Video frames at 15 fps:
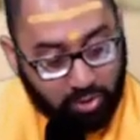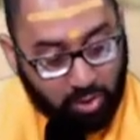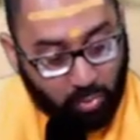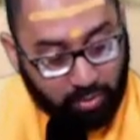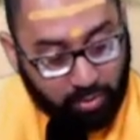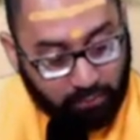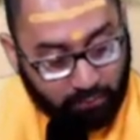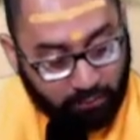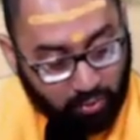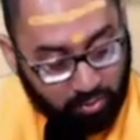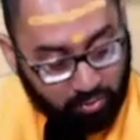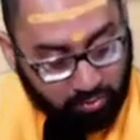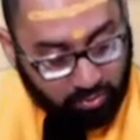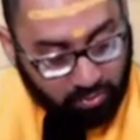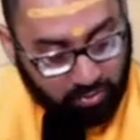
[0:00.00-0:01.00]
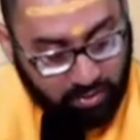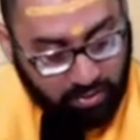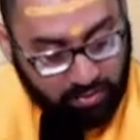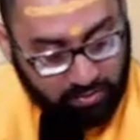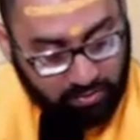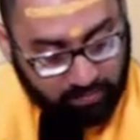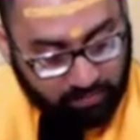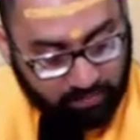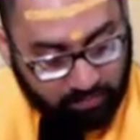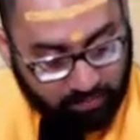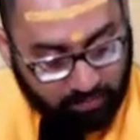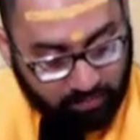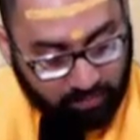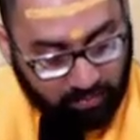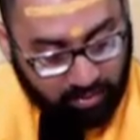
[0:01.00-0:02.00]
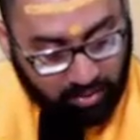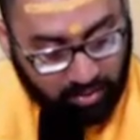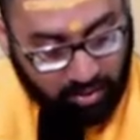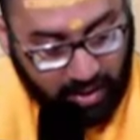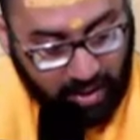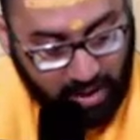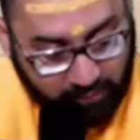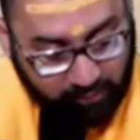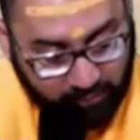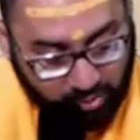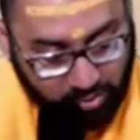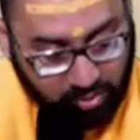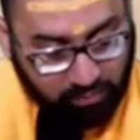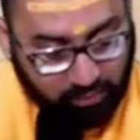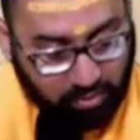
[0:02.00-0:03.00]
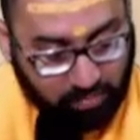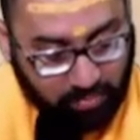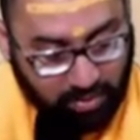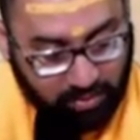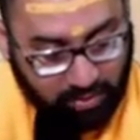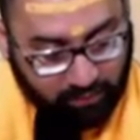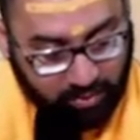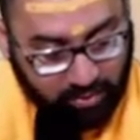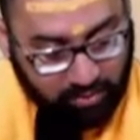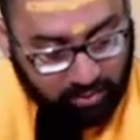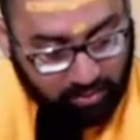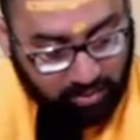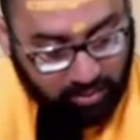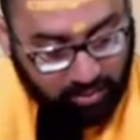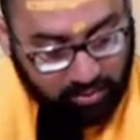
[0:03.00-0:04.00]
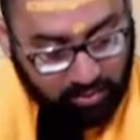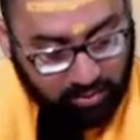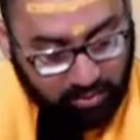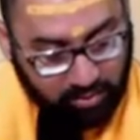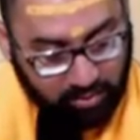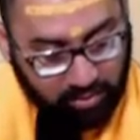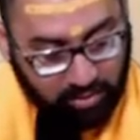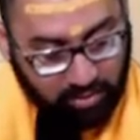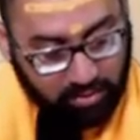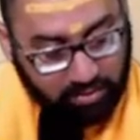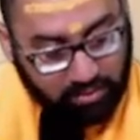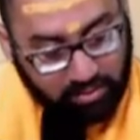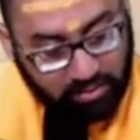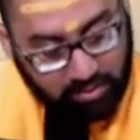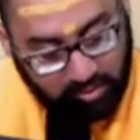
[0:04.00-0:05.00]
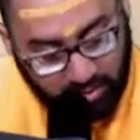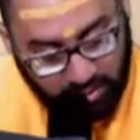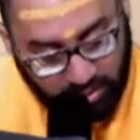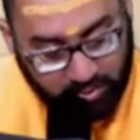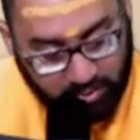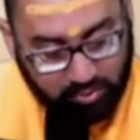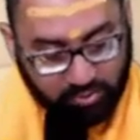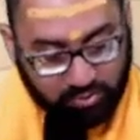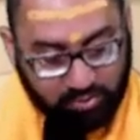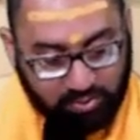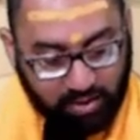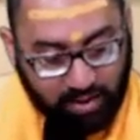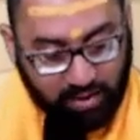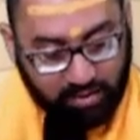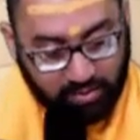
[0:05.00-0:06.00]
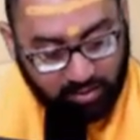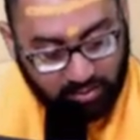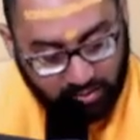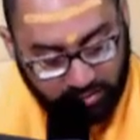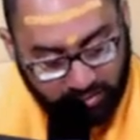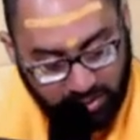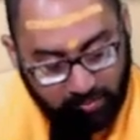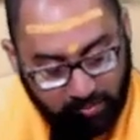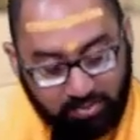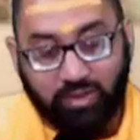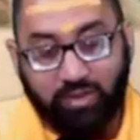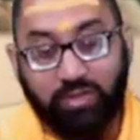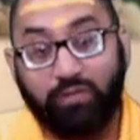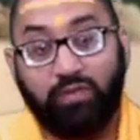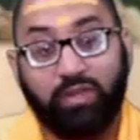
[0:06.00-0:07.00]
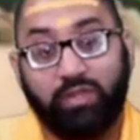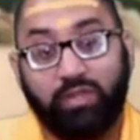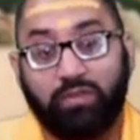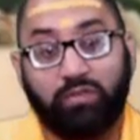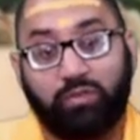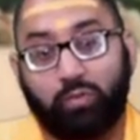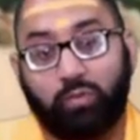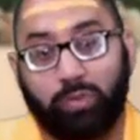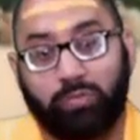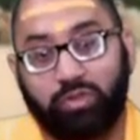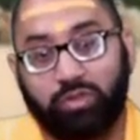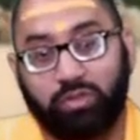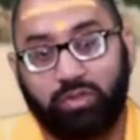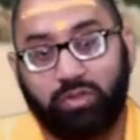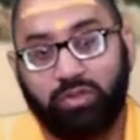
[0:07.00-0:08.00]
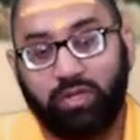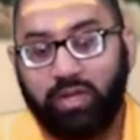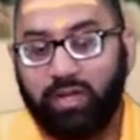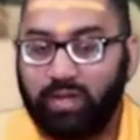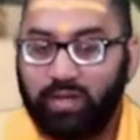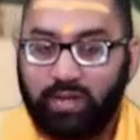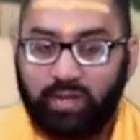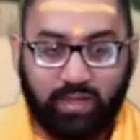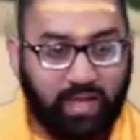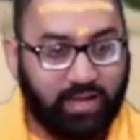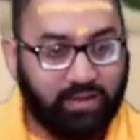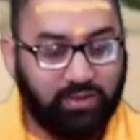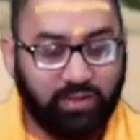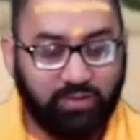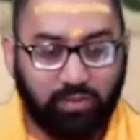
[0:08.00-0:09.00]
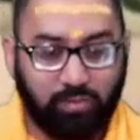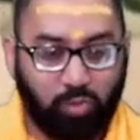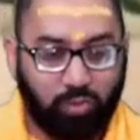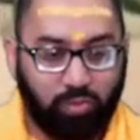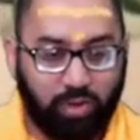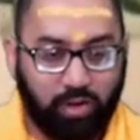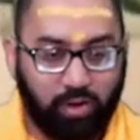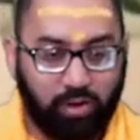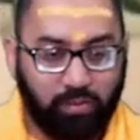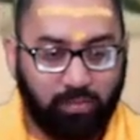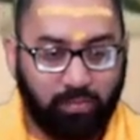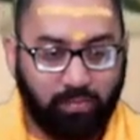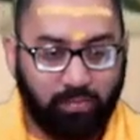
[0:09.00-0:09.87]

Going further, then, after living by that Vaidika Marga, understanding the deep significance of the scriptures, that's even more rare.